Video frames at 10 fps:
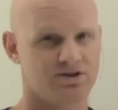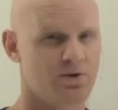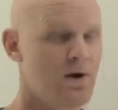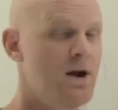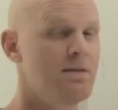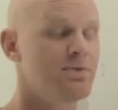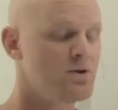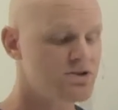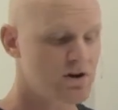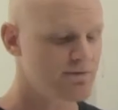So
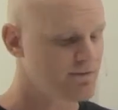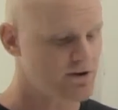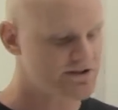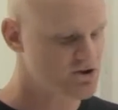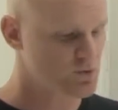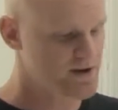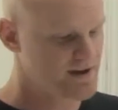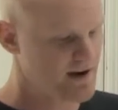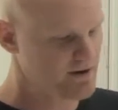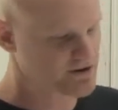those are your first three
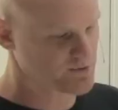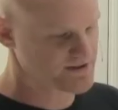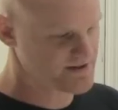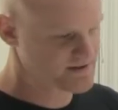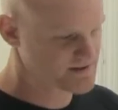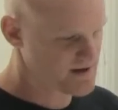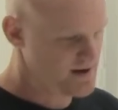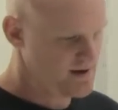characteristics.